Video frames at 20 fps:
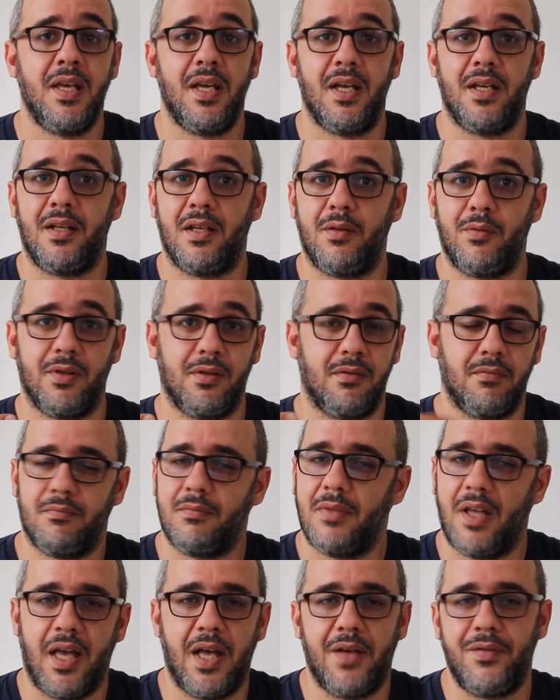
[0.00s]
and I will
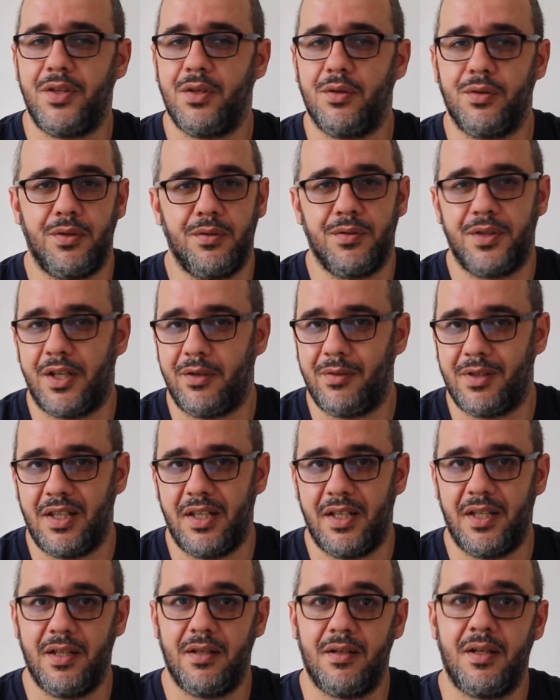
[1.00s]
have the audio
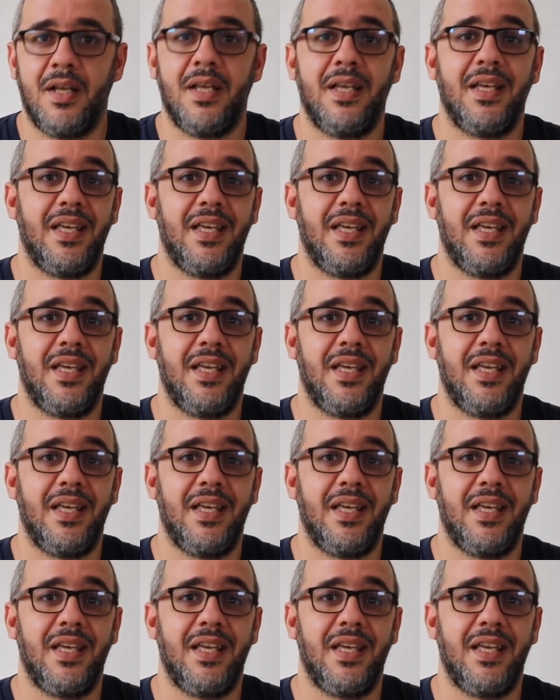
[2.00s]
directly here.